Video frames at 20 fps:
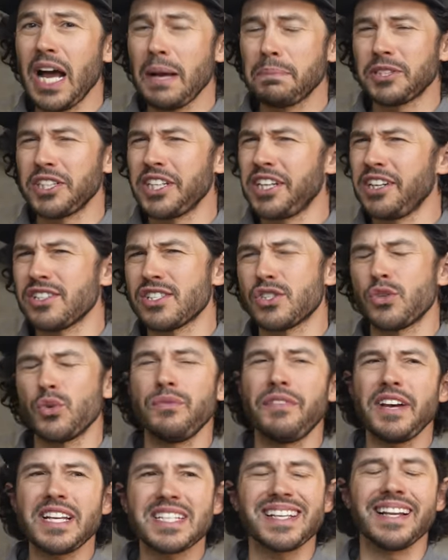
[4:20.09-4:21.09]
option here is to
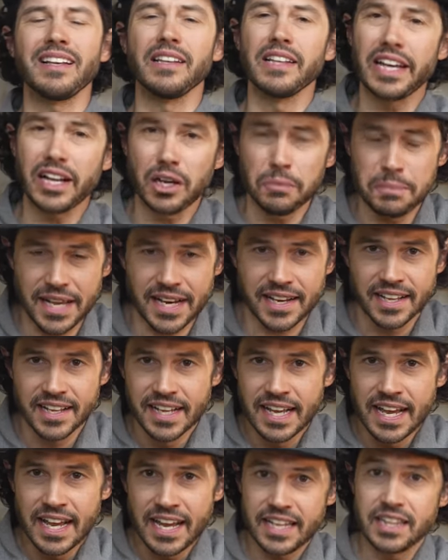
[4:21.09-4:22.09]
invest a little bit
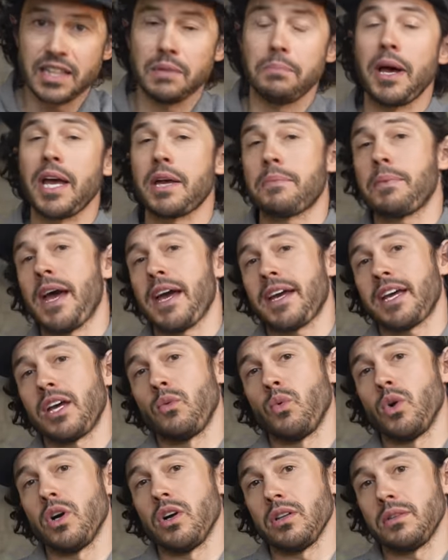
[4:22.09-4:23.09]
in the bike
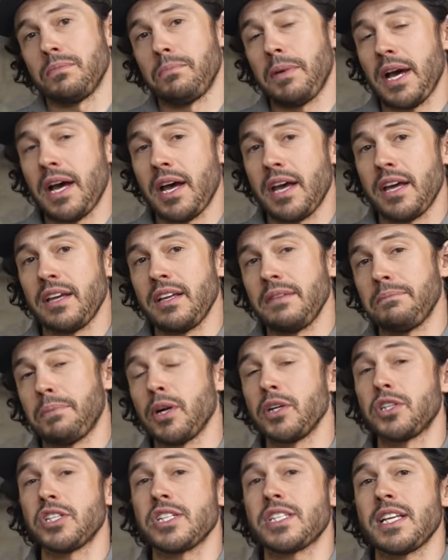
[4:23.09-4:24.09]
packing world by
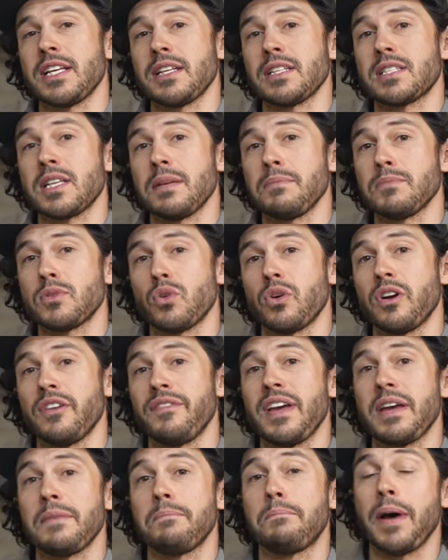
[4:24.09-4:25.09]
purchasing some sort
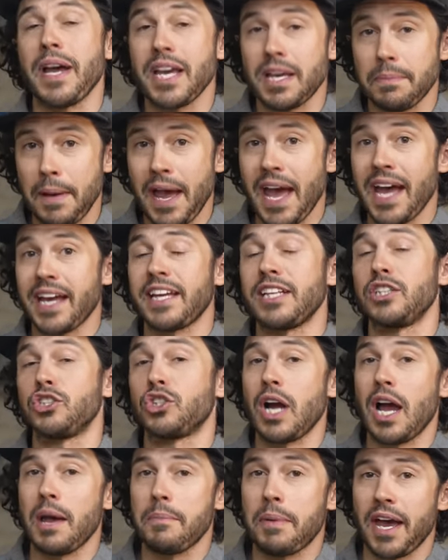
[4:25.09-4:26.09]
of a bike packing
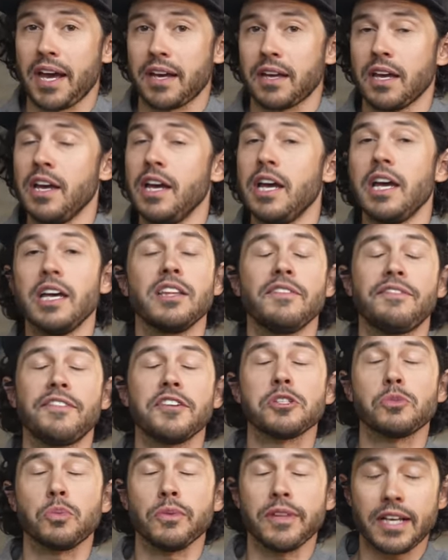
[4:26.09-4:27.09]
dry bag. And the
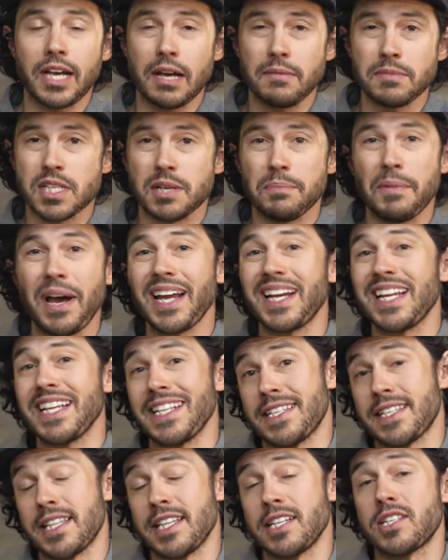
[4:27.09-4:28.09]
first one that comes to mind
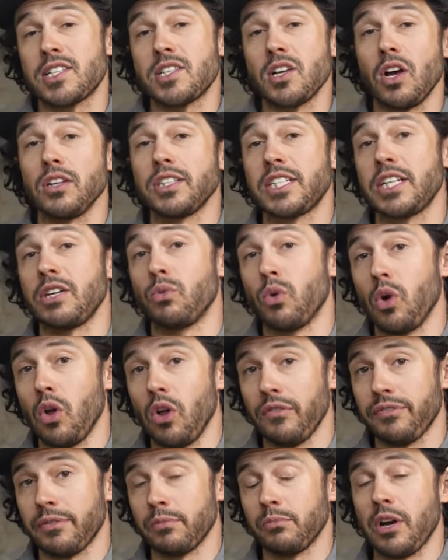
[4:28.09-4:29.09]
is the Salty
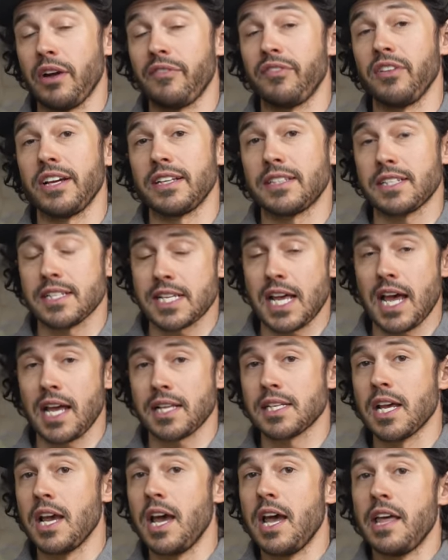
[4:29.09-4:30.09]
Roll from Revelate
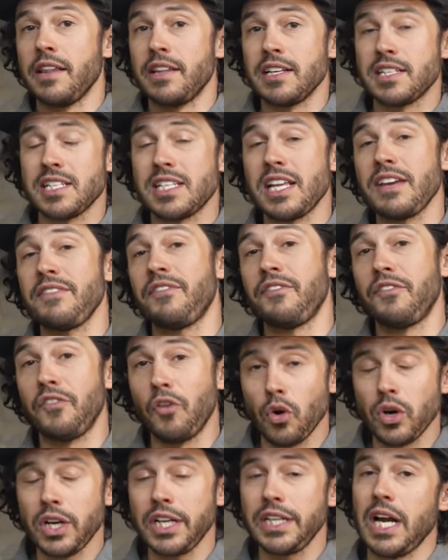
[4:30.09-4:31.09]
Designs. This is a
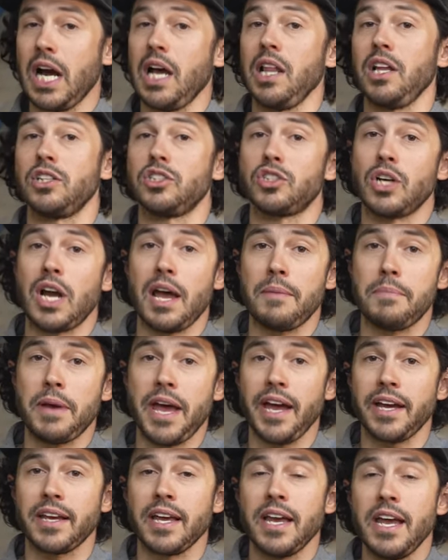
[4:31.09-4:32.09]
$40 dry
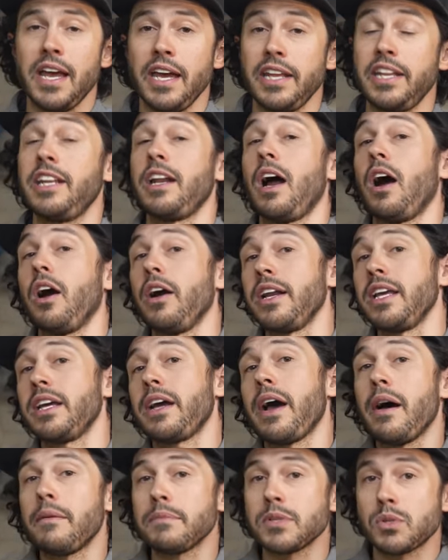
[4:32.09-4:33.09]
bag and it already
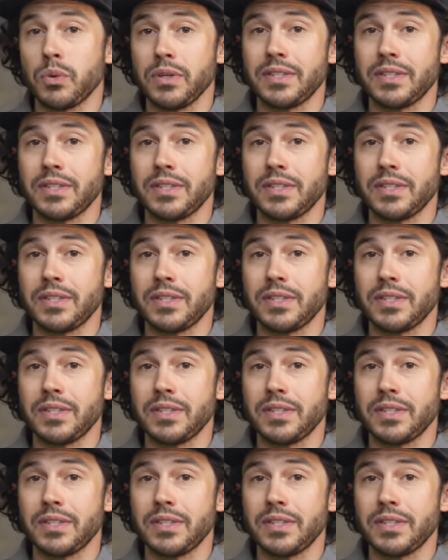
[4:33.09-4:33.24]
comes